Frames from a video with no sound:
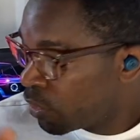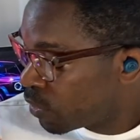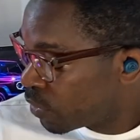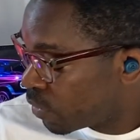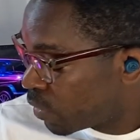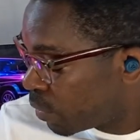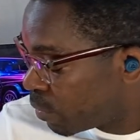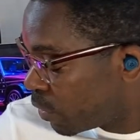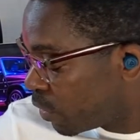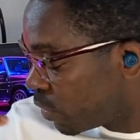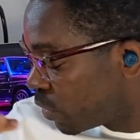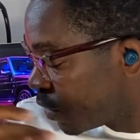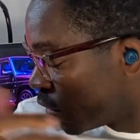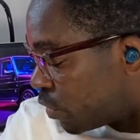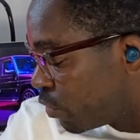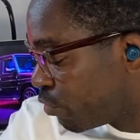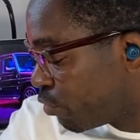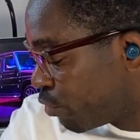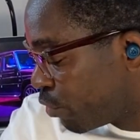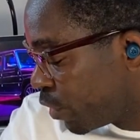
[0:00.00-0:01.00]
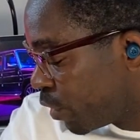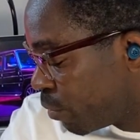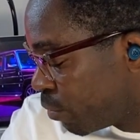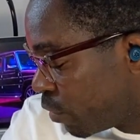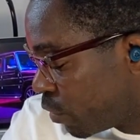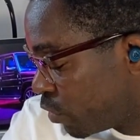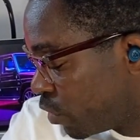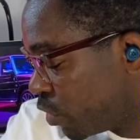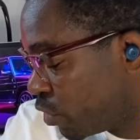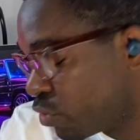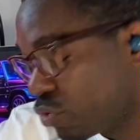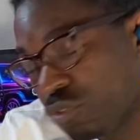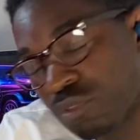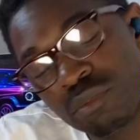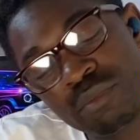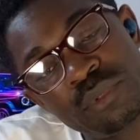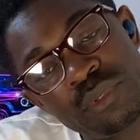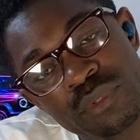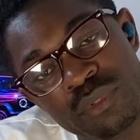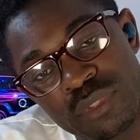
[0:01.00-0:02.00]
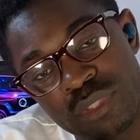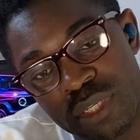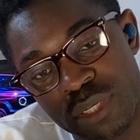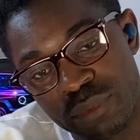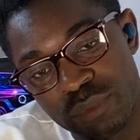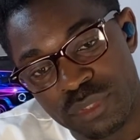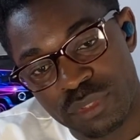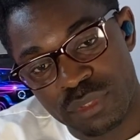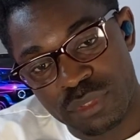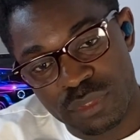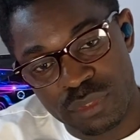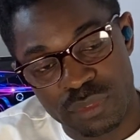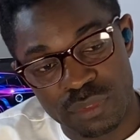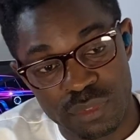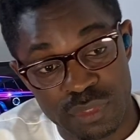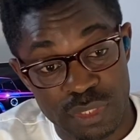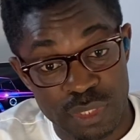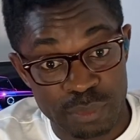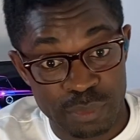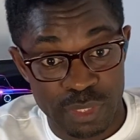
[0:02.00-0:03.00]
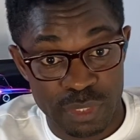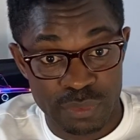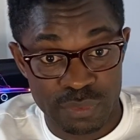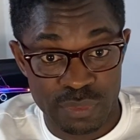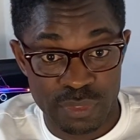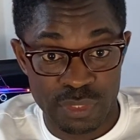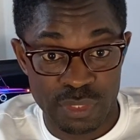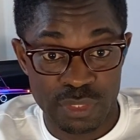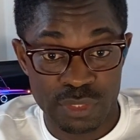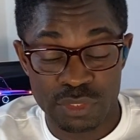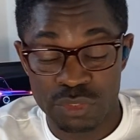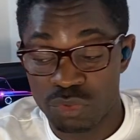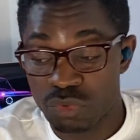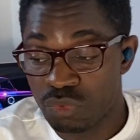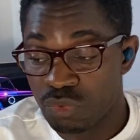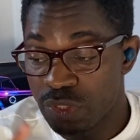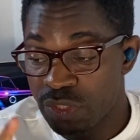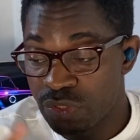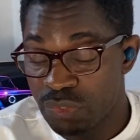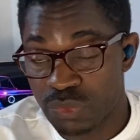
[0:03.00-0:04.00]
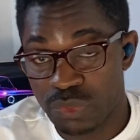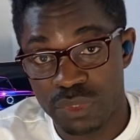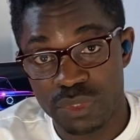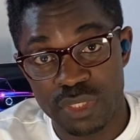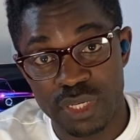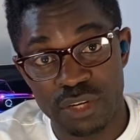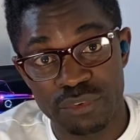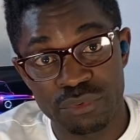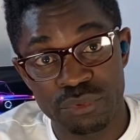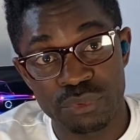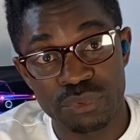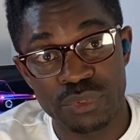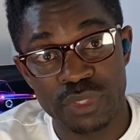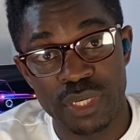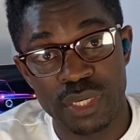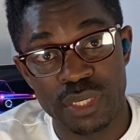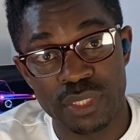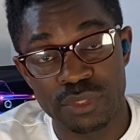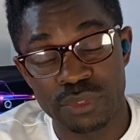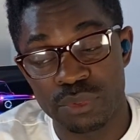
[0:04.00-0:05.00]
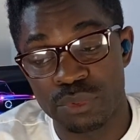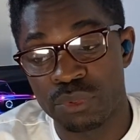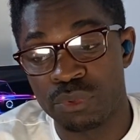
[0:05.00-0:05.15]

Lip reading: So among these two books that we just talked about, Pete, which one have you read,